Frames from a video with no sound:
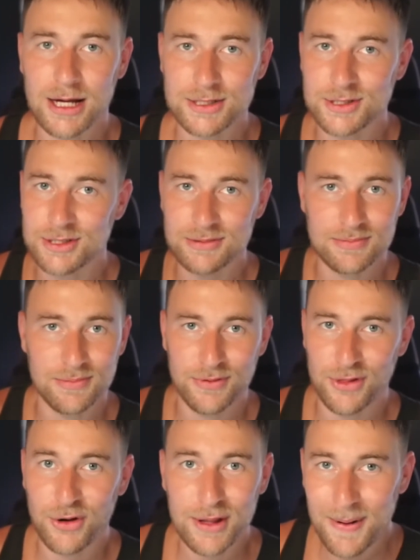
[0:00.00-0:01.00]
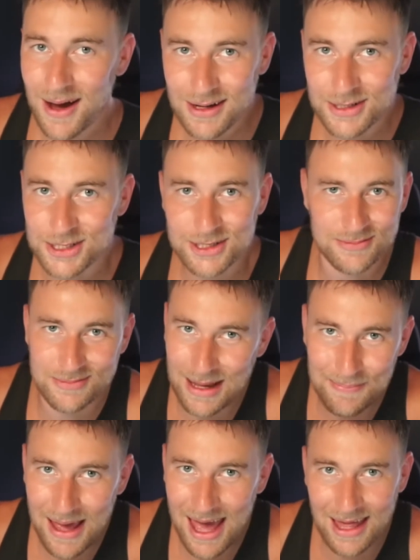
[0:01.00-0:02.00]
socks? 30 bucks. Not
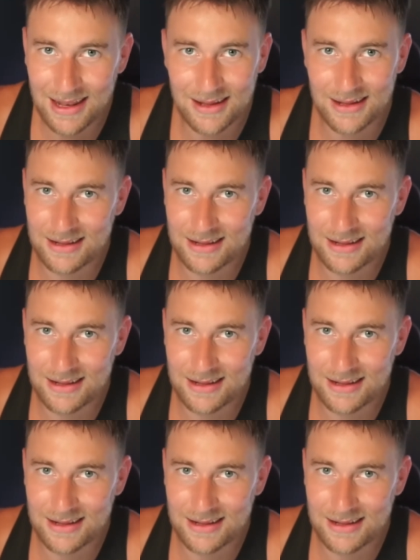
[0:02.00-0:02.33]
bad. In